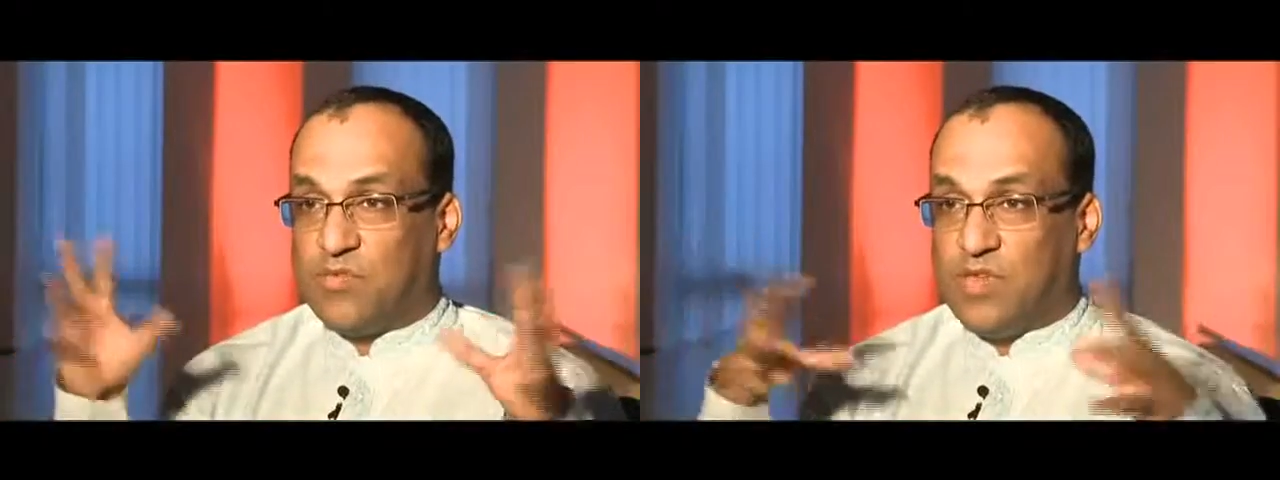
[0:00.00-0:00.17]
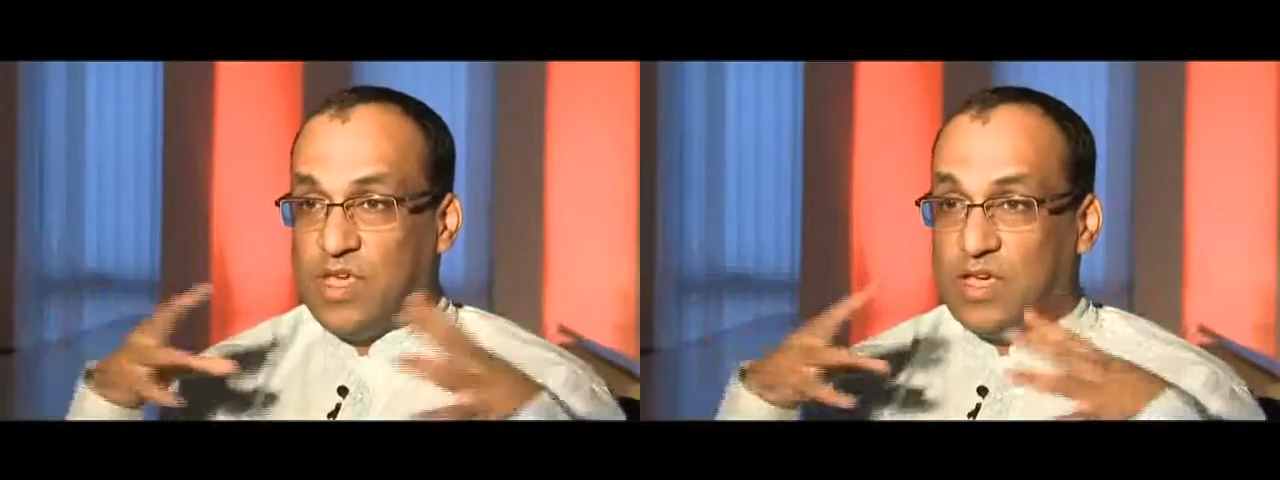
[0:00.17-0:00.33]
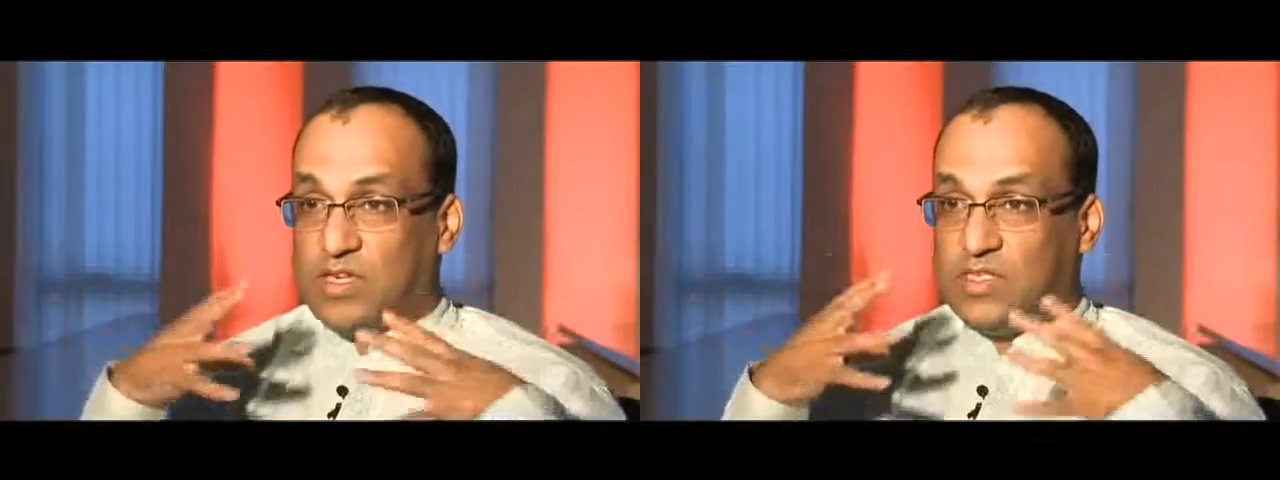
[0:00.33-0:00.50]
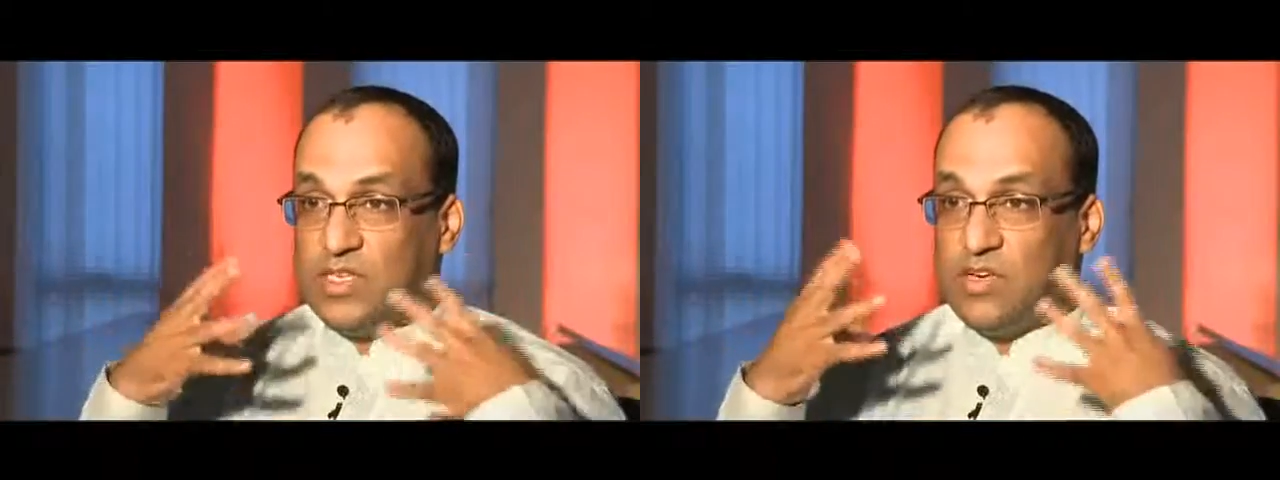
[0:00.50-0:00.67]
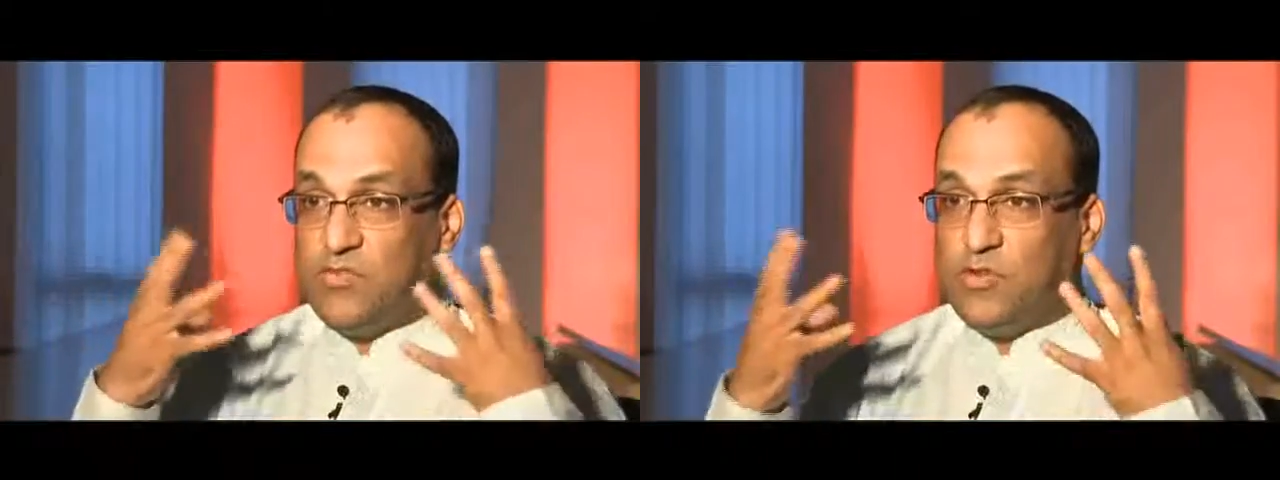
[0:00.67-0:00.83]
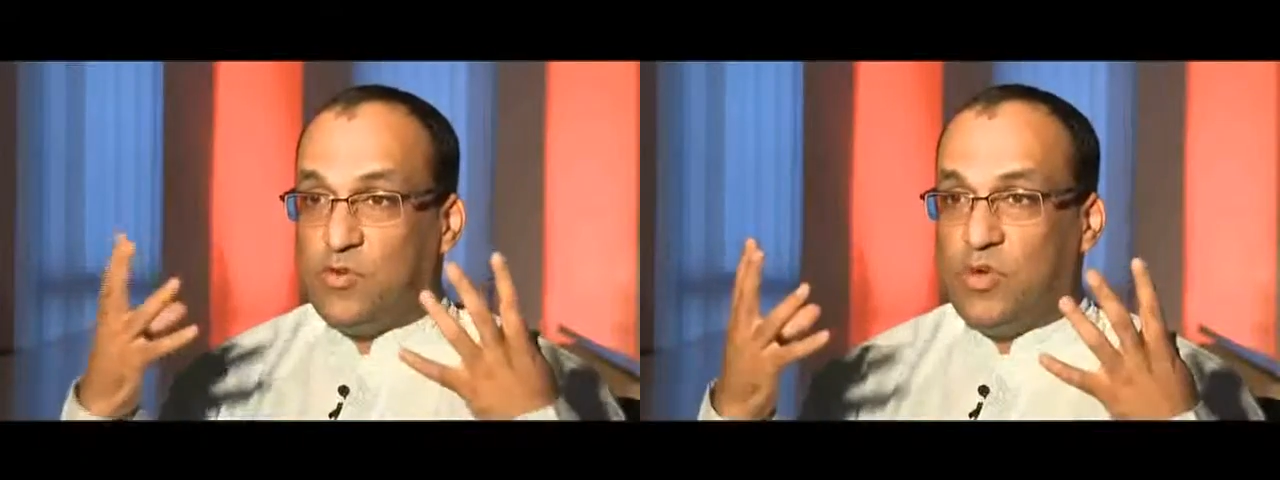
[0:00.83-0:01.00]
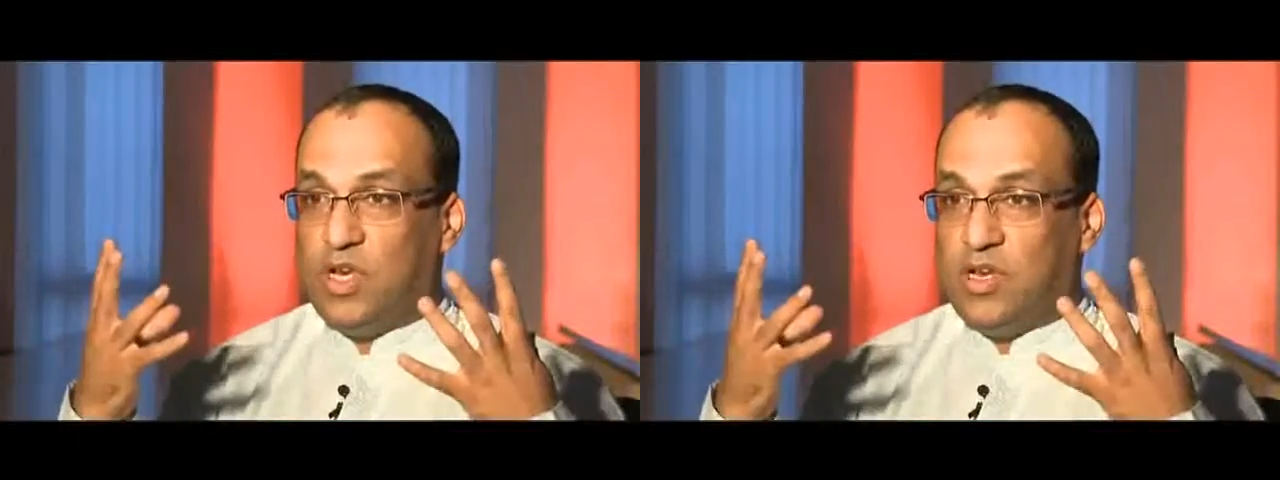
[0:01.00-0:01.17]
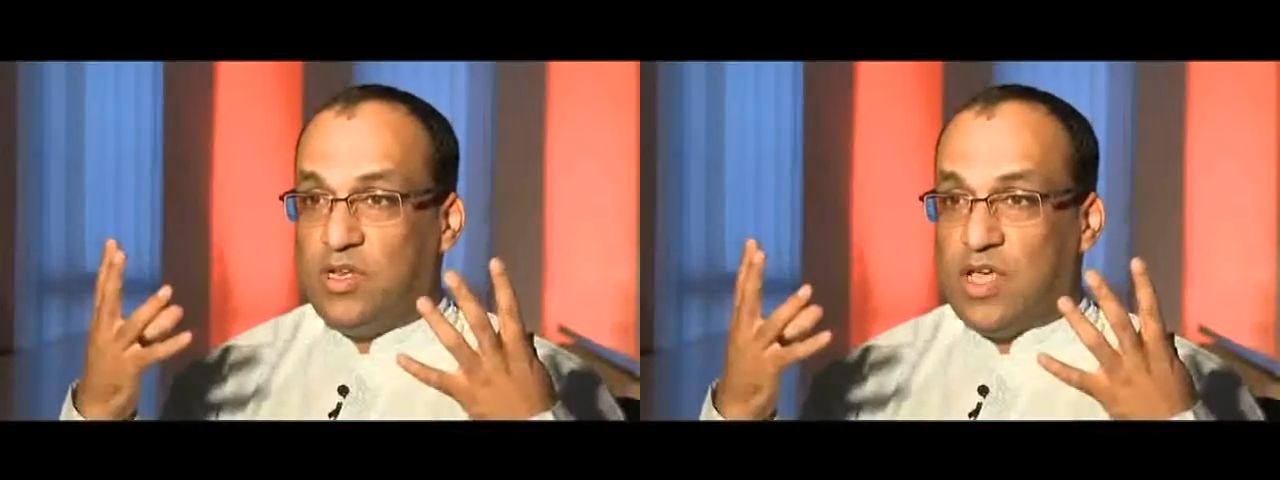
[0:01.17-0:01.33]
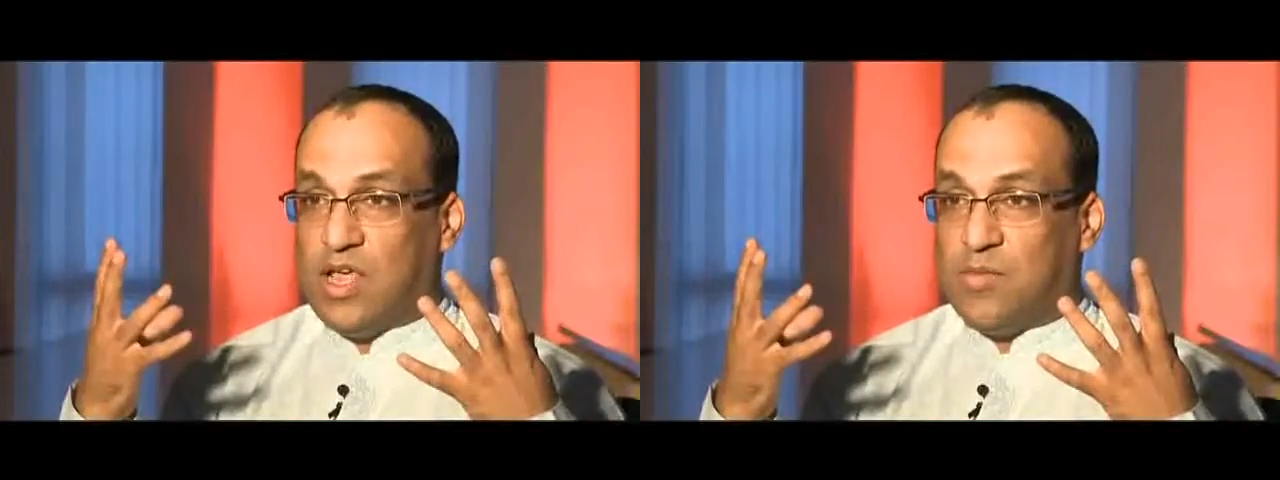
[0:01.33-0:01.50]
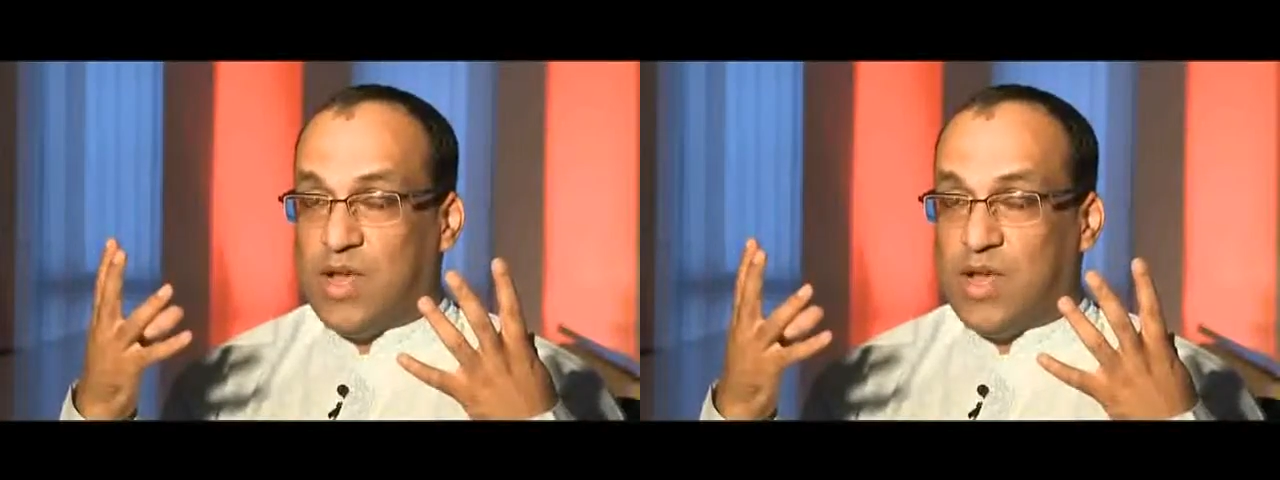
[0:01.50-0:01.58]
We are still feudal in our